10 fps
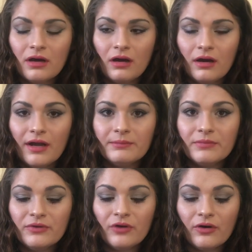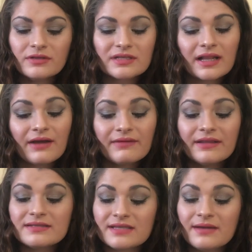I'm not." Clary, in
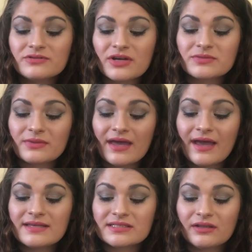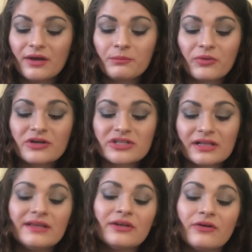the same dress with her hair still unbrushed and
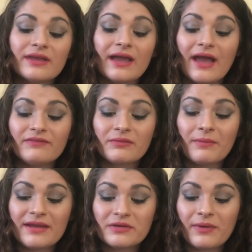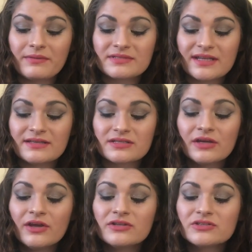clean, not yet having made her way up the stairs
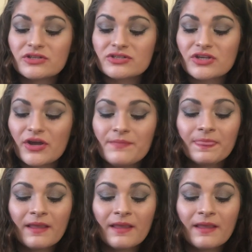to the soap,